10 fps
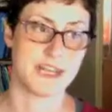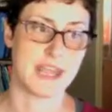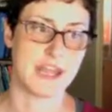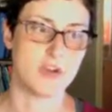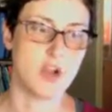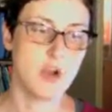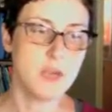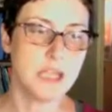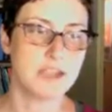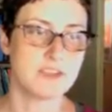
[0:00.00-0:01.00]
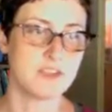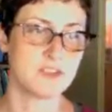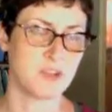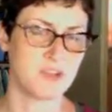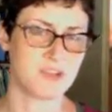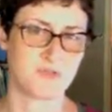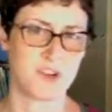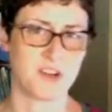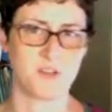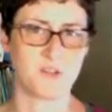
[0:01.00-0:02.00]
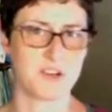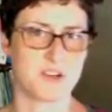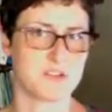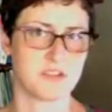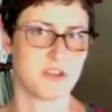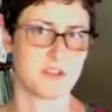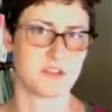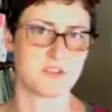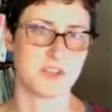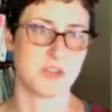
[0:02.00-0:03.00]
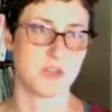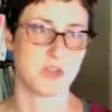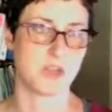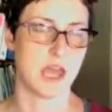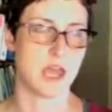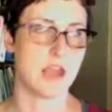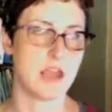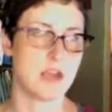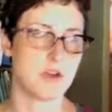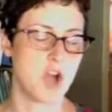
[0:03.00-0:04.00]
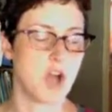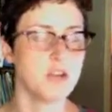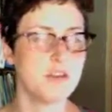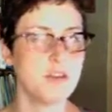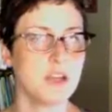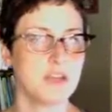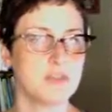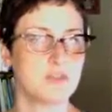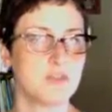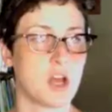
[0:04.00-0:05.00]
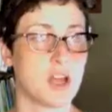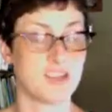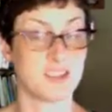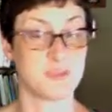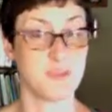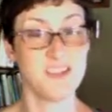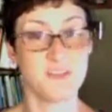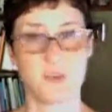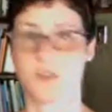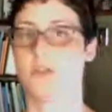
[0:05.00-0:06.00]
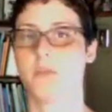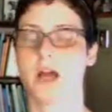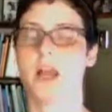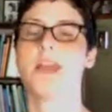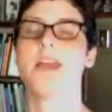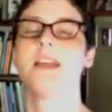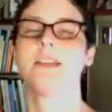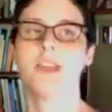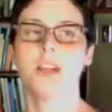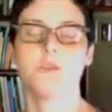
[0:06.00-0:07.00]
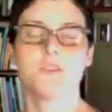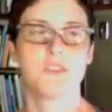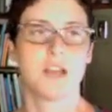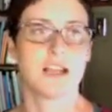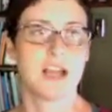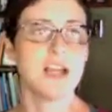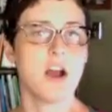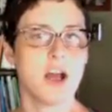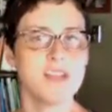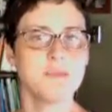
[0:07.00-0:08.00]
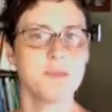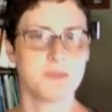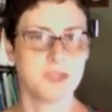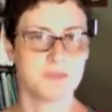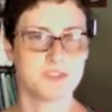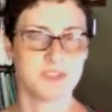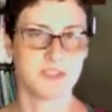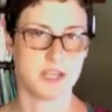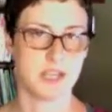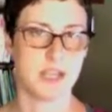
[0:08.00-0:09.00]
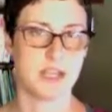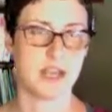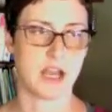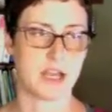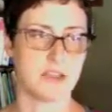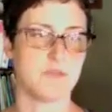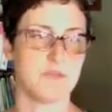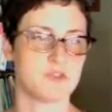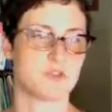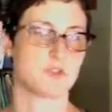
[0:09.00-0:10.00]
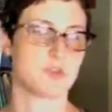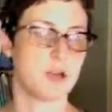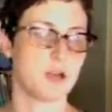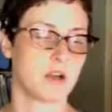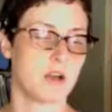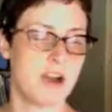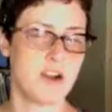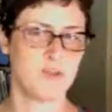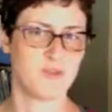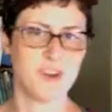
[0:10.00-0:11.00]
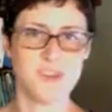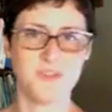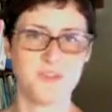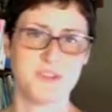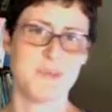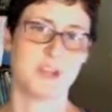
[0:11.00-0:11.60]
And knowing that these sweaters run over $100 and knowing that cotton is not an expensive yarn to buy, that it was kind of awesome to be able to knit an Eileen Fisher sweater for under $50.